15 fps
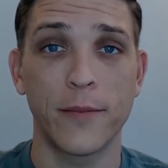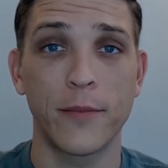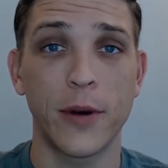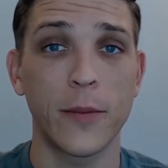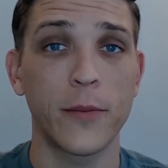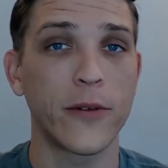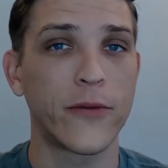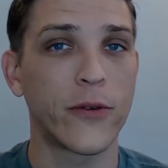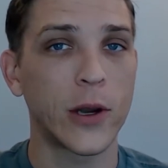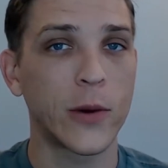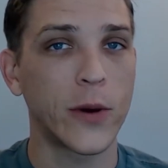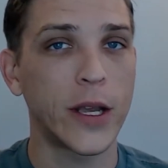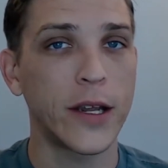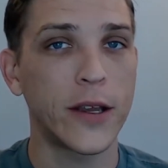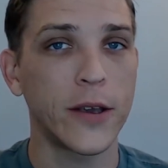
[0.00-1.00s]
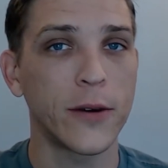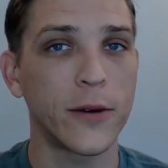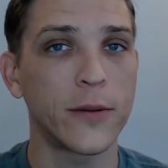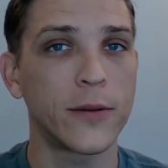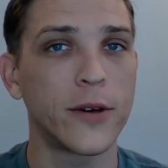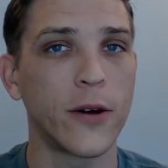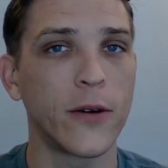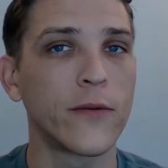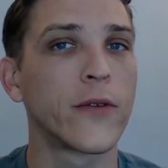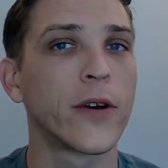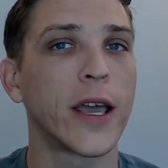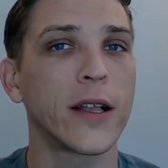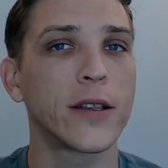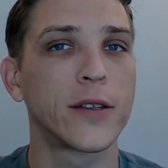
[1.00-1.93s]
but before we do, don't forget